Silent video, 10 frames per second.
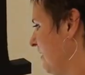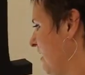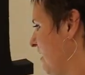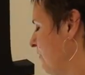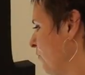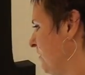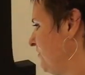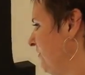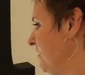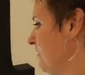And
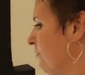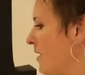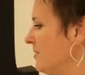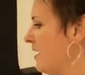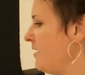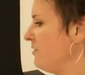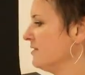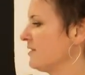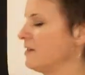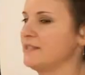once you get to the website, you
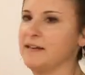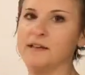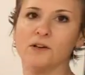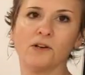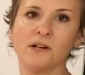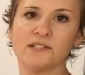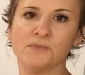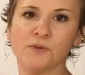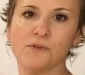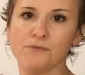can start taking your customer